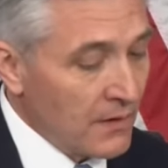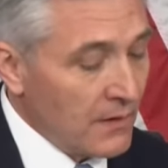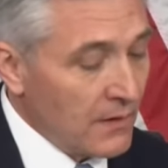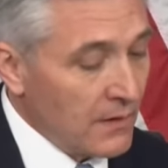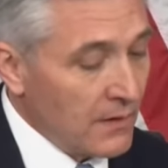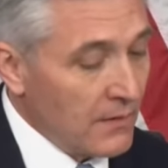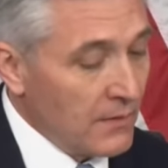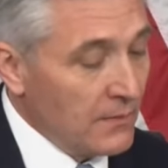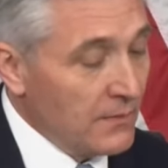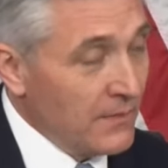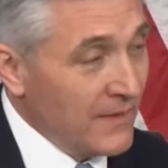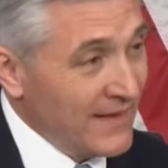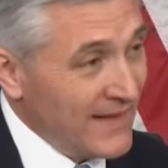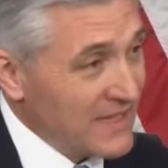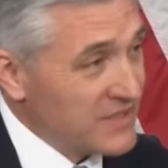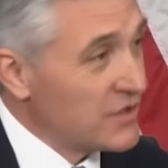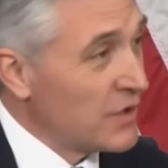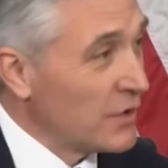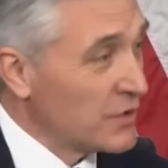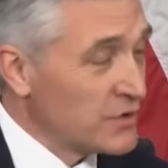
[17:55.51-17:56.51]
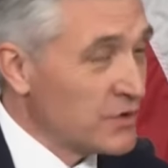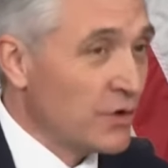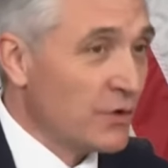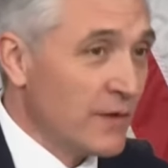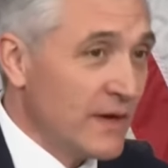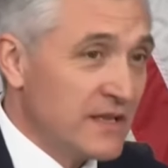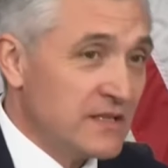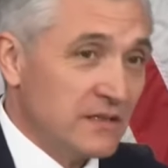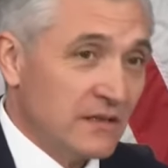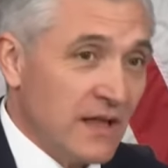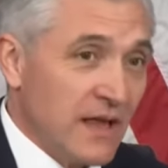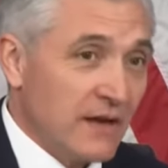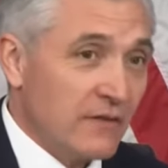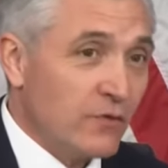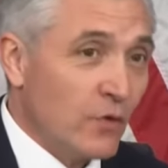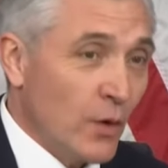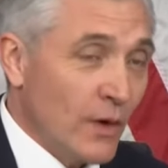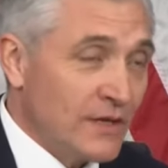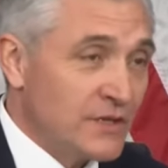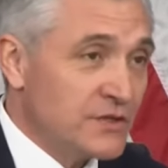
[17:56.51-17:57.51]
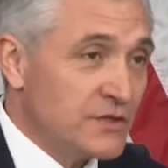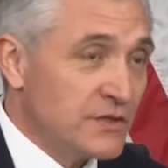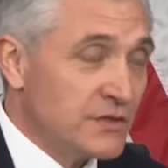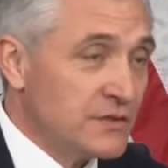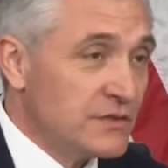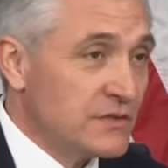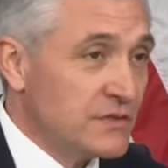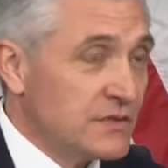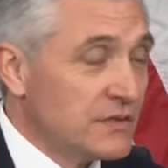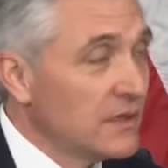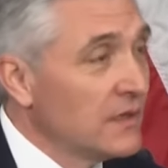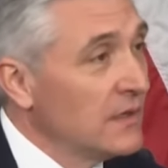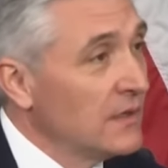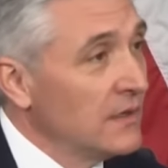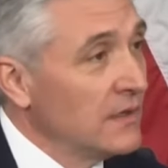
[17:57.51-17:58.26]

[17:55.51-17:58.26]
And that's also raised a lot of questions